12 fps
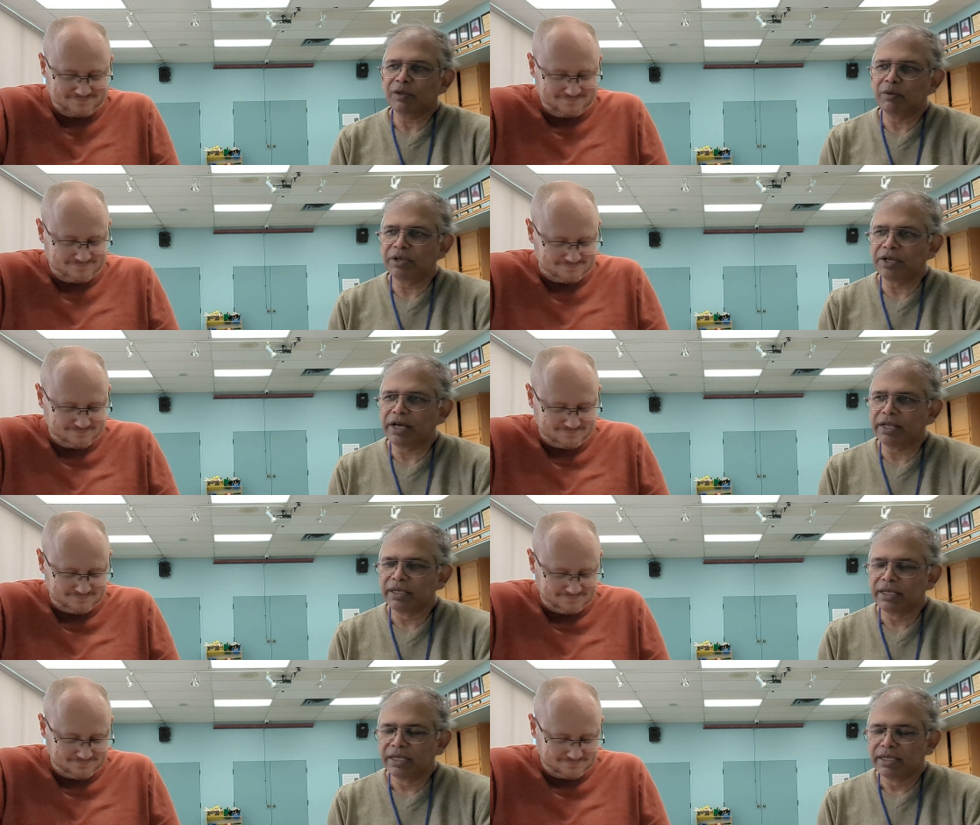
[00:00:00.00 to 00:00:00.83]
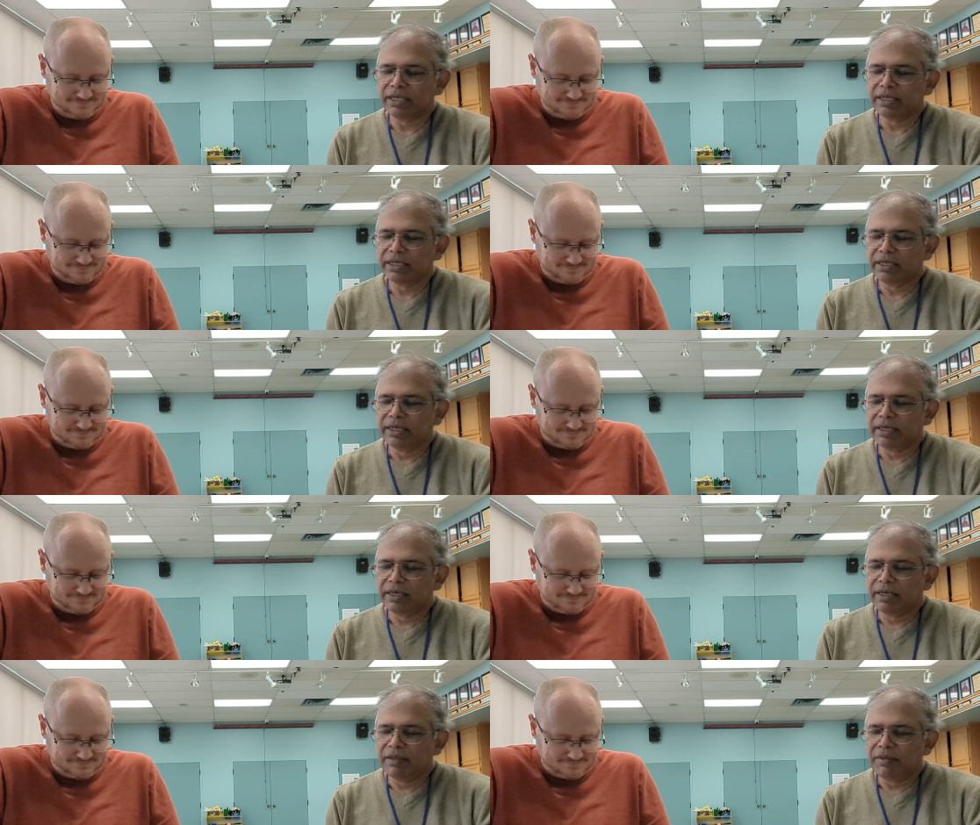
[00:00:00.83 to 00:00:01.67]
Speaker 1: Well, God,
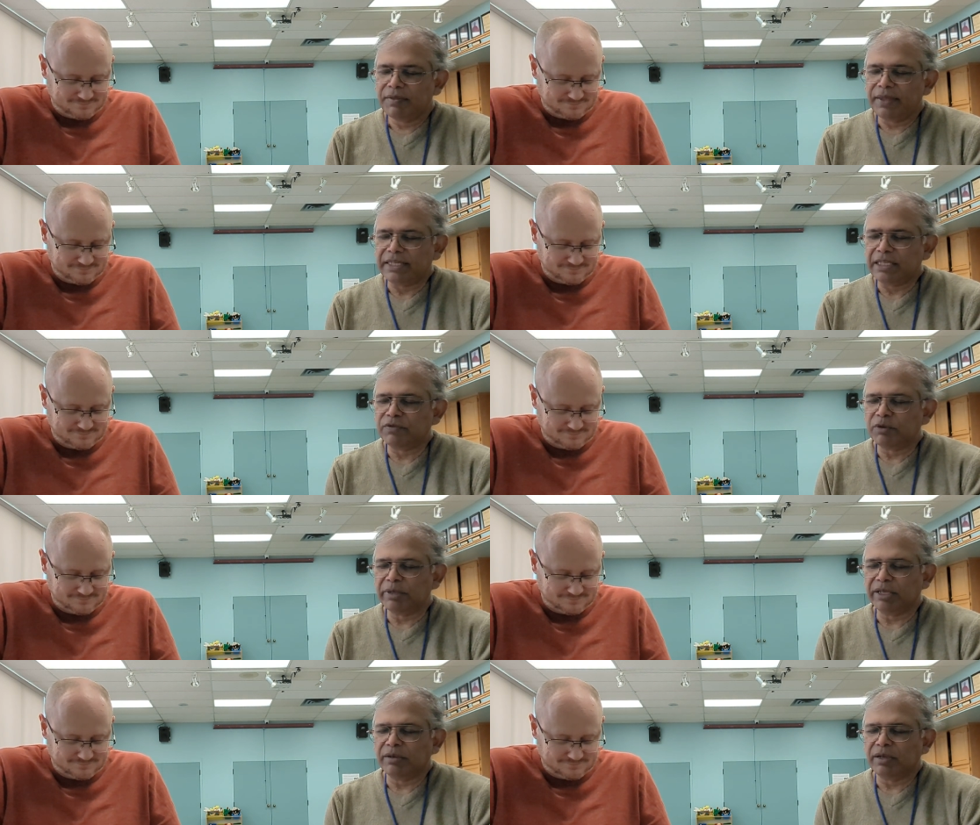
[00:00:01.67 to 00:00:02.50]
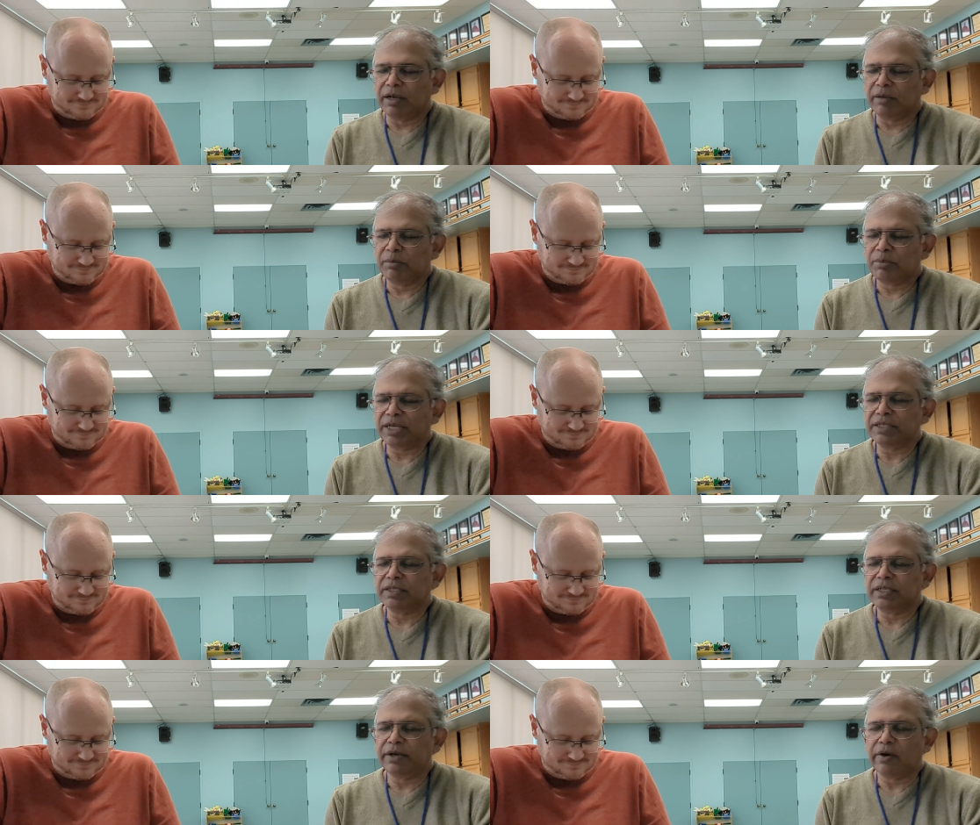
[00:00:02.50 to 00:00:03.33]
thank you for being
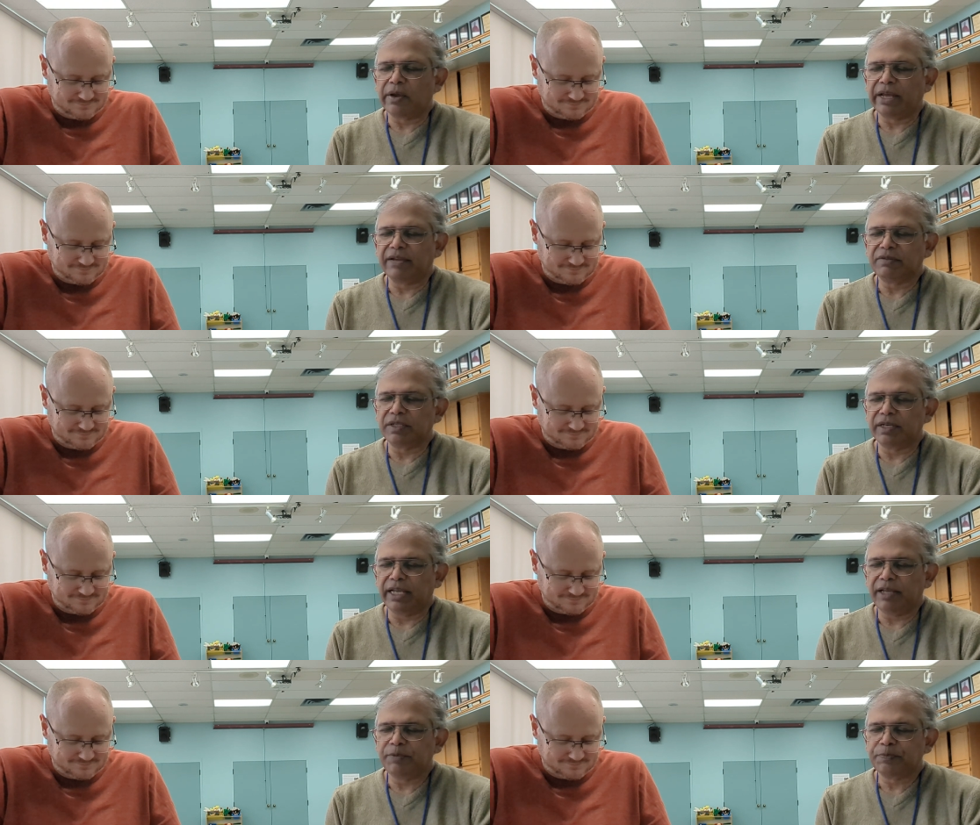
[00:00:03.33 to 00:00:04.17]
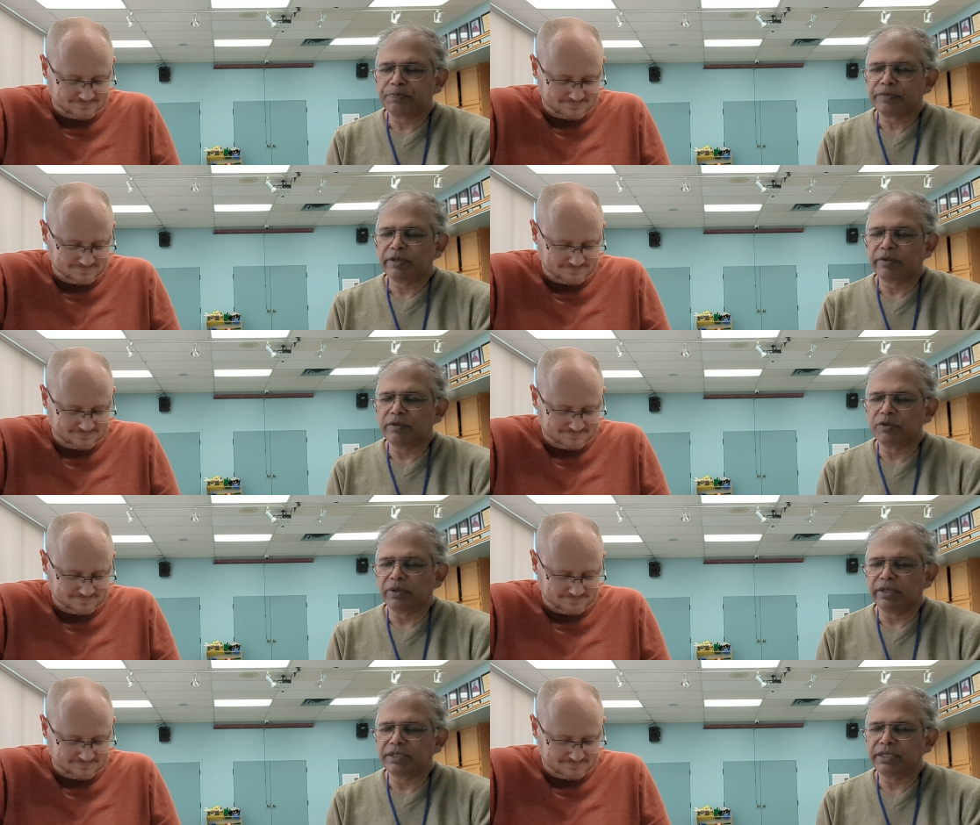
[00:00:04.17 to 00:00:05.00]
present in our lives today, those who
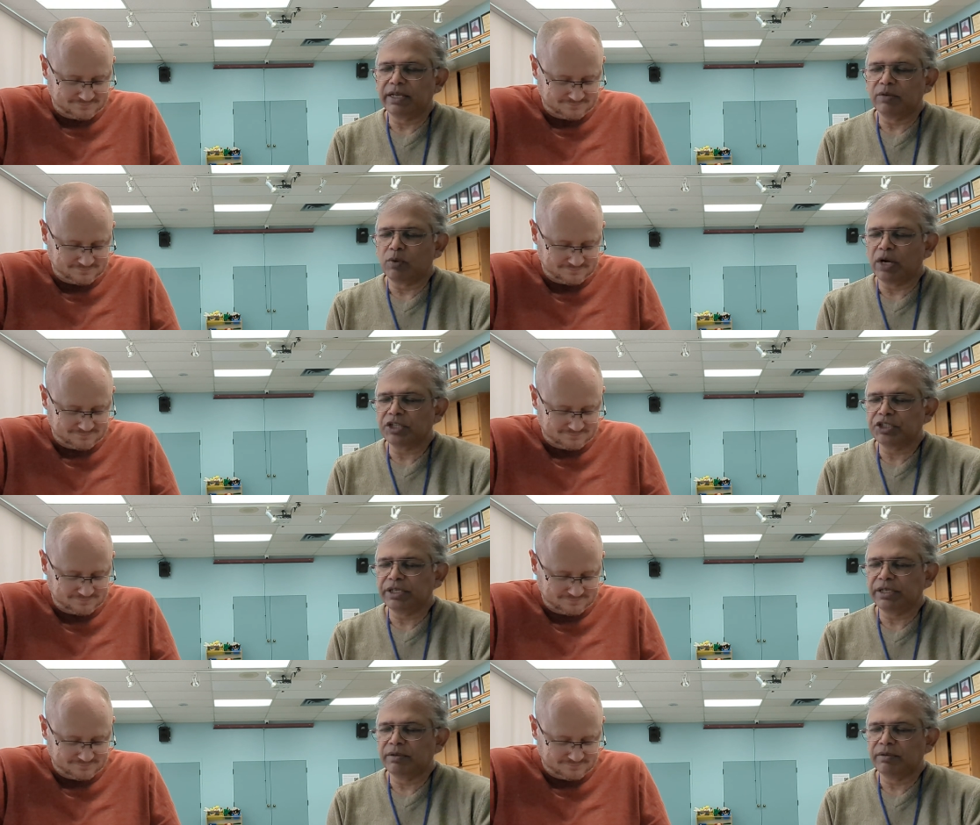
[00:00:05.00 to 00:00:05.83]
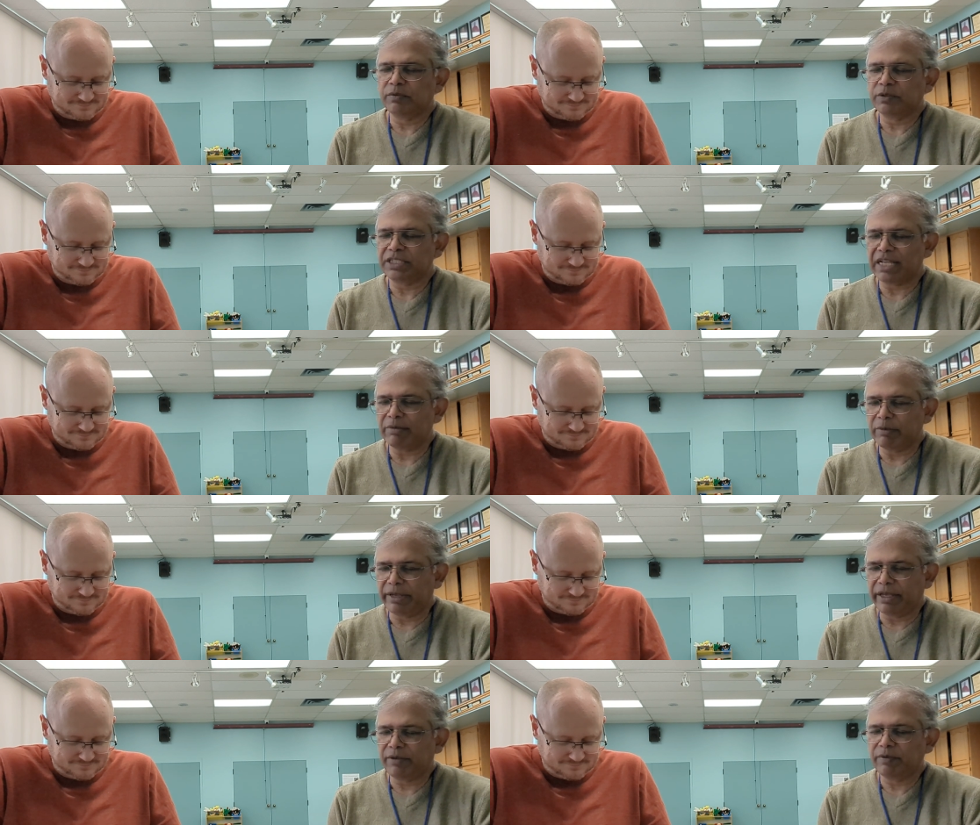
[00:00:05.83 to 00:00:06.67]
are listening and watching, Sam and
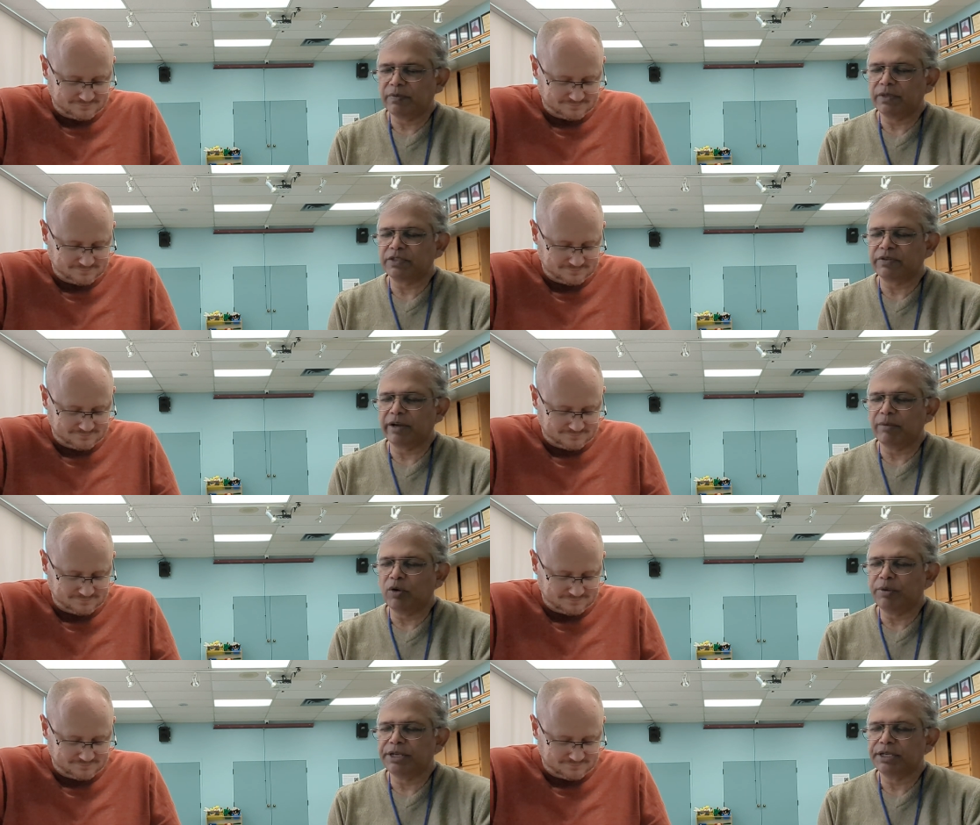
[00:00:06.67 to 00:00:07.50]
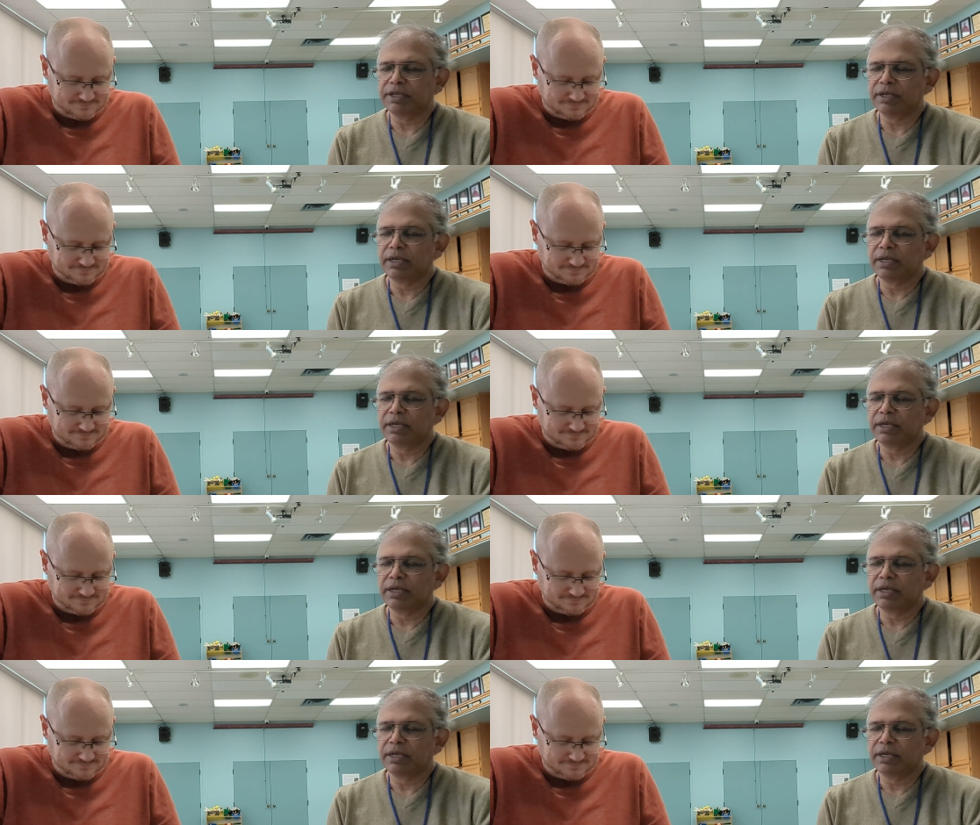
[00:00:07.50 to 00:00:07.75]
me, this very moment.